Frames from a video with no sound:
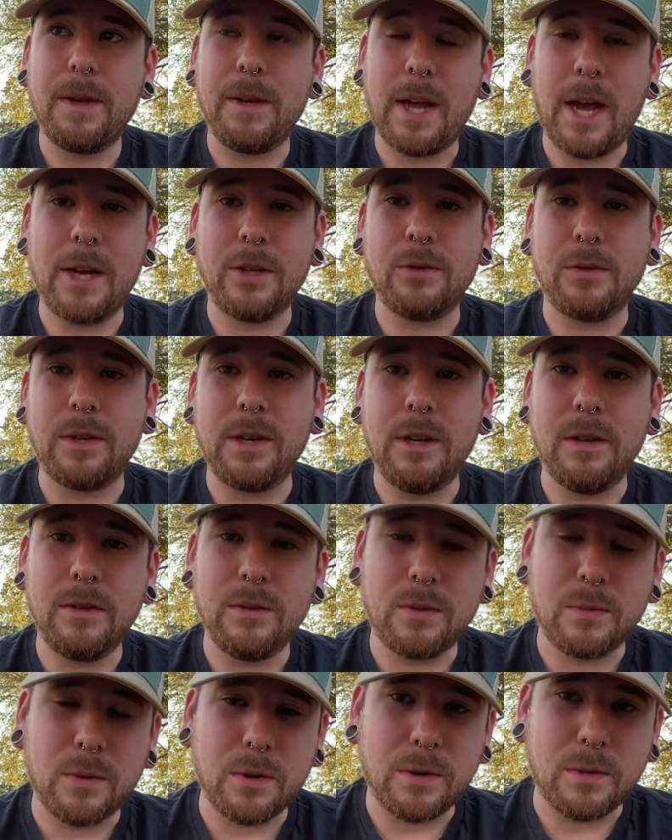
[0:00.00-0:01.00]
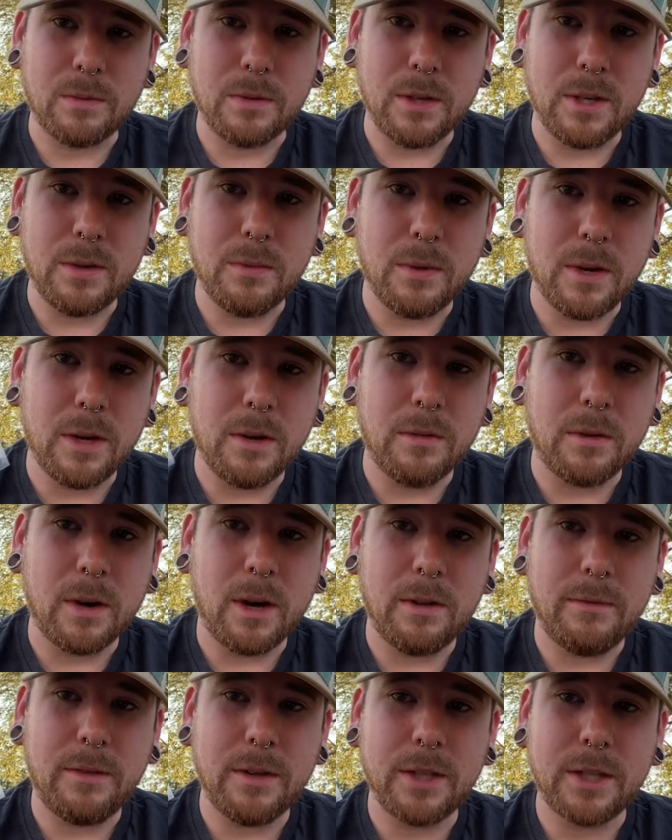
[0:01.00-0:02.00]
natural colors work really well where
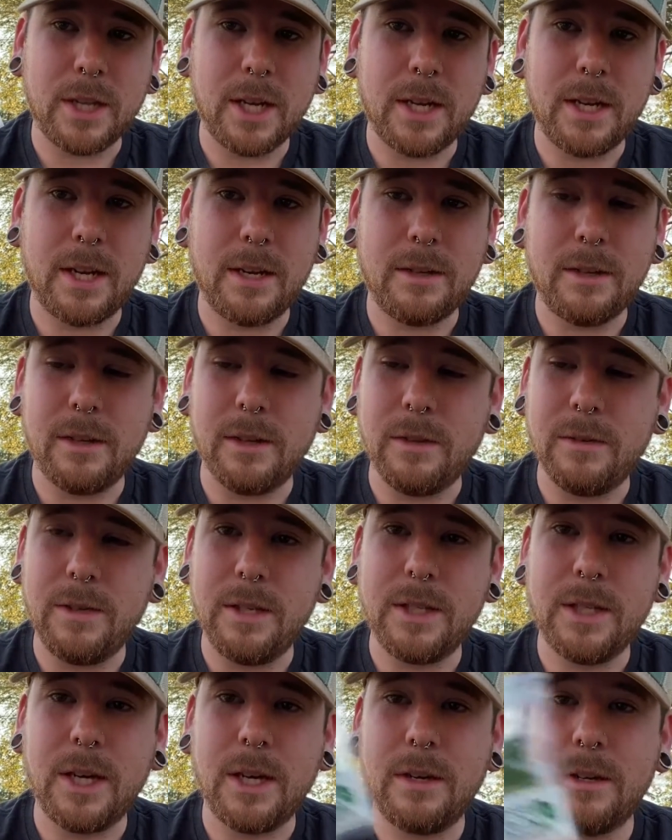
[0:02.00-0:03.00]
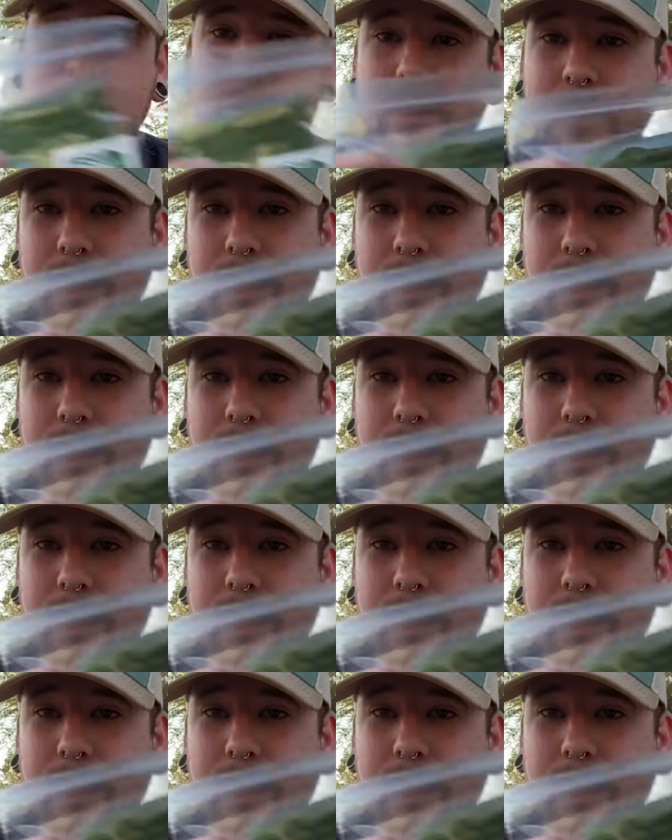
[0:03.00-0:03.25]
I fish at down here in Louisiana.